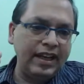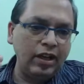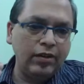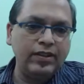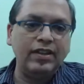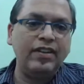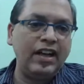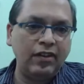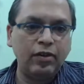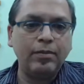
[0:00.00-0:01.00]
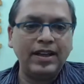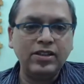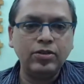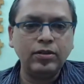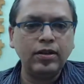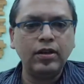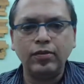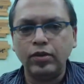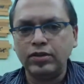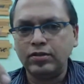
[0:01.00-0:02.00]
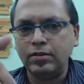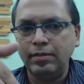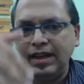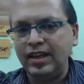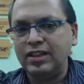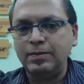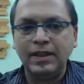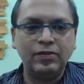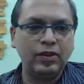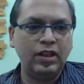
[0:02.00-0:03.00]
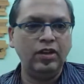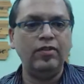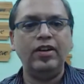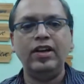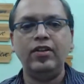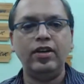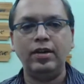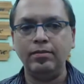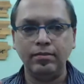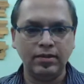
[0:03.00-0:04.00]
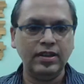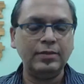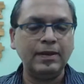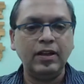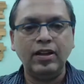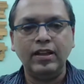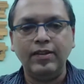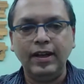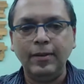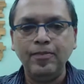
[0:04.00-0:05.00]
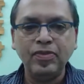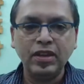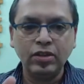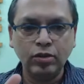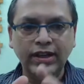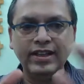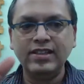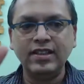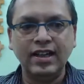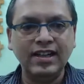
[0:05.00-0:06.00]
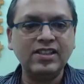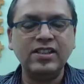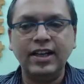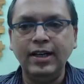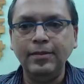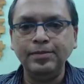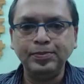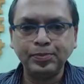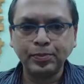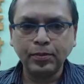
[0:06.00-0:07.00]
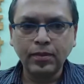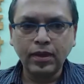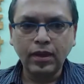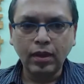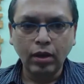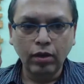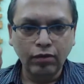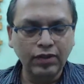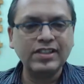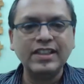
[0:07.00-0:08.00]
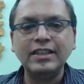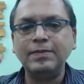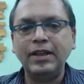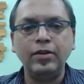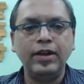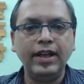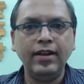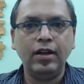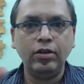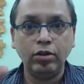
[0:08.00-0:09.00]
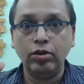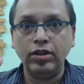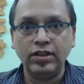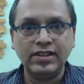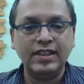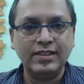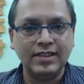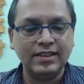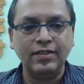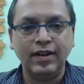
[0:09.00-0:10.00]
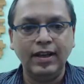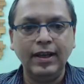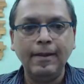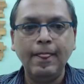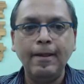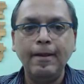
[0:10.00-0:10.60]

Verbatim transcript: taking off the inventory from my store and of course making space for the new inventory to come this particular Diwali. So let's understand first aspect today, how to grow your sales this Diwali